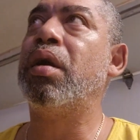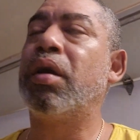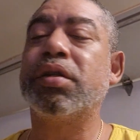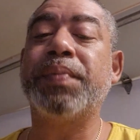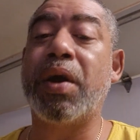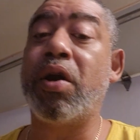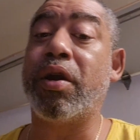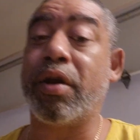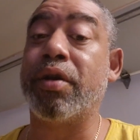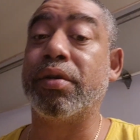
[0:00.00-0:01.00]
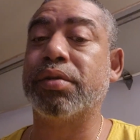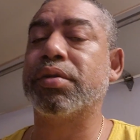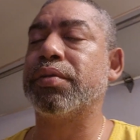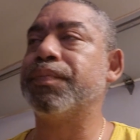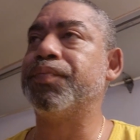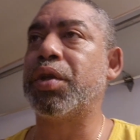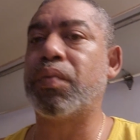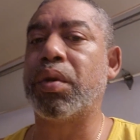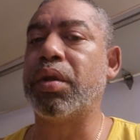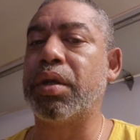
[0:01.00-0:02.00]
because my heart hurts. It
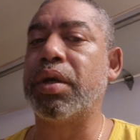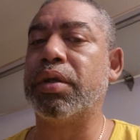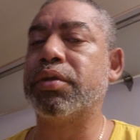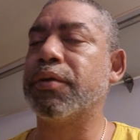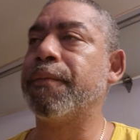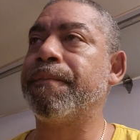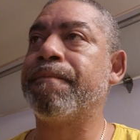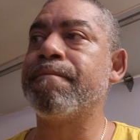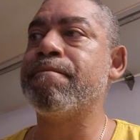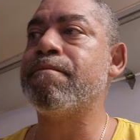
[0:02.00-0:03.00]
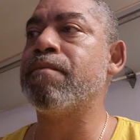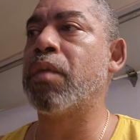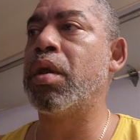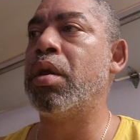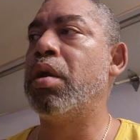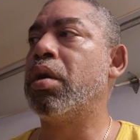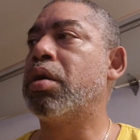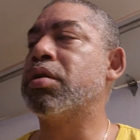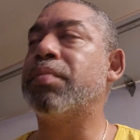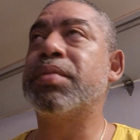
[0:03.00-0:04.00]
really does.
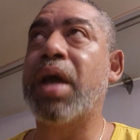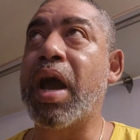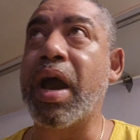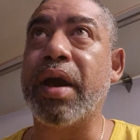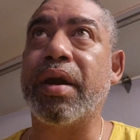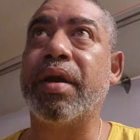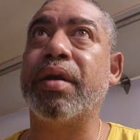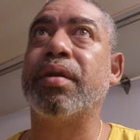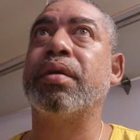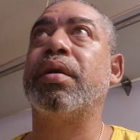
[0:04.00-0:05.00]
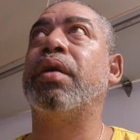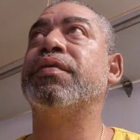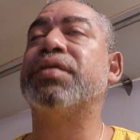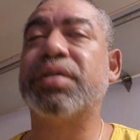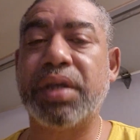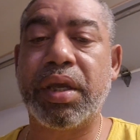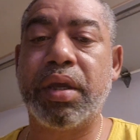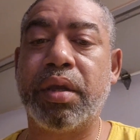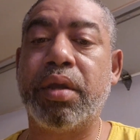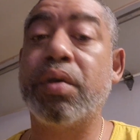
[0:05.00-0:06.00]
Because I'm tired of
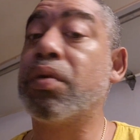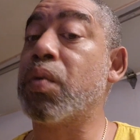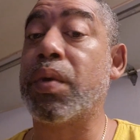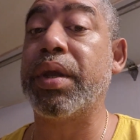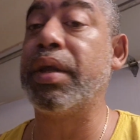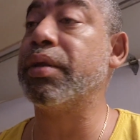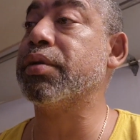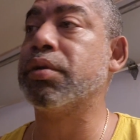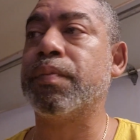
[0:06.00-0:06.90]
seeing you queens